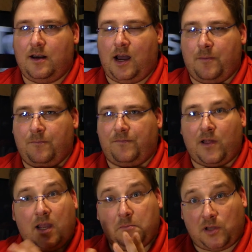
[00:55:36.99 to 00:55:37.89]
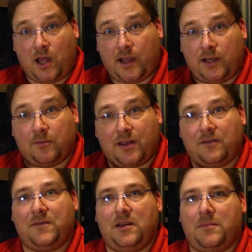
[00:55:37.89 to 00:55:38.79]
I'm flying blind
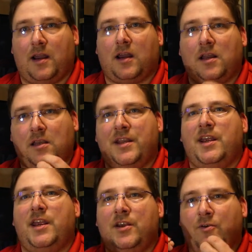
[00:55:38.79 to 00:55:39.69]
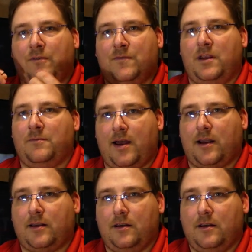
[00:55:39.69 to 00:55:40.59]
without feedback. I need your feedback.